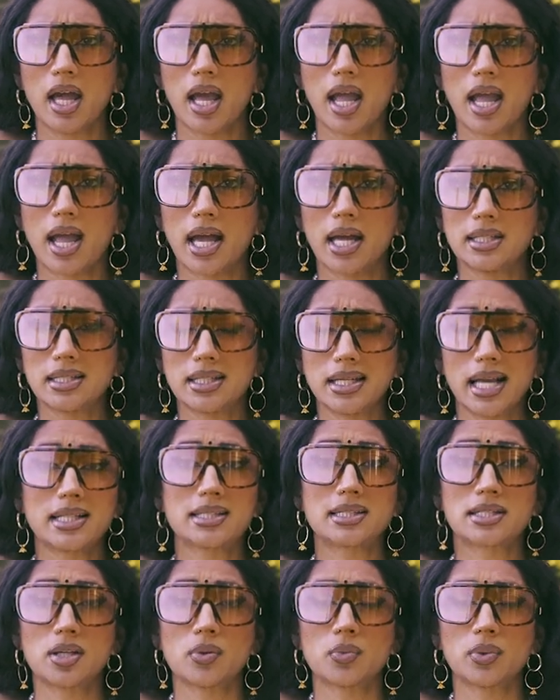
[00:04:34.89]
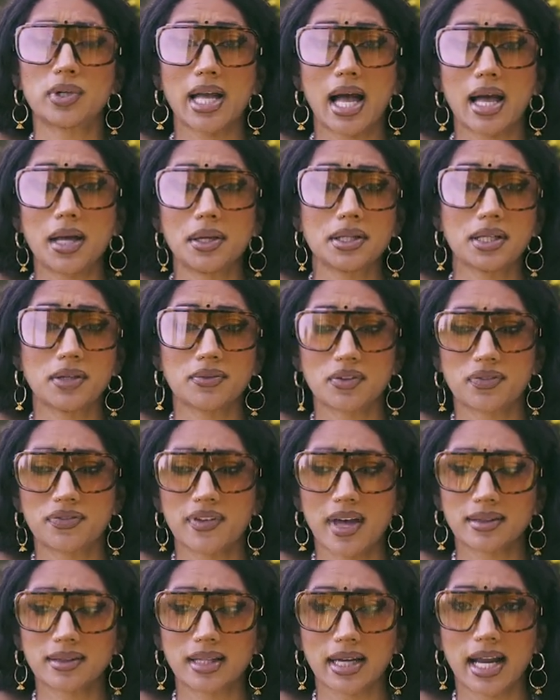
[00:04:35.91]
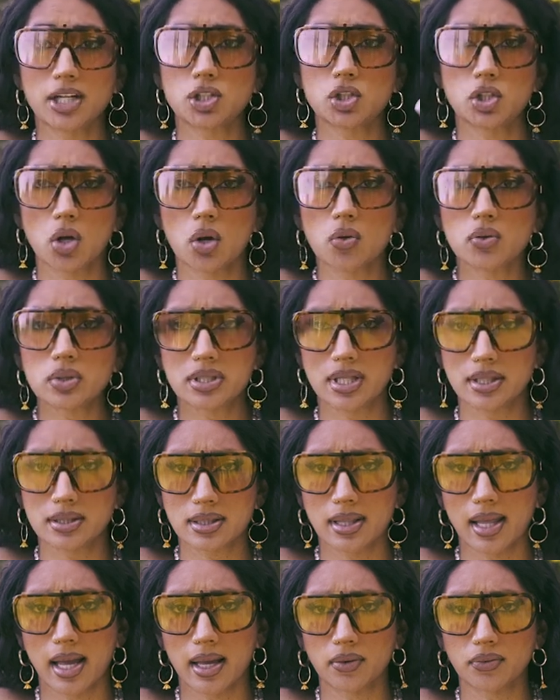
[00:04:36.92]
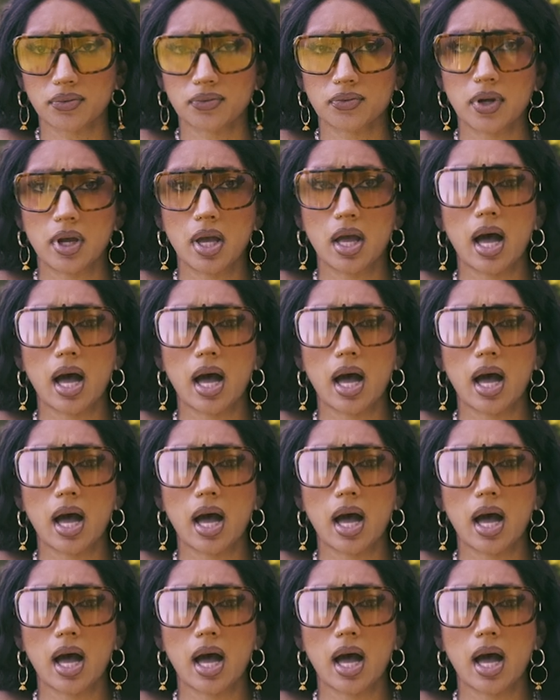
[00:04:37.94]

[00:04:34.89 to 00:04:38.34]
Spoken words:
And it's the reality of the fact that I chose this life.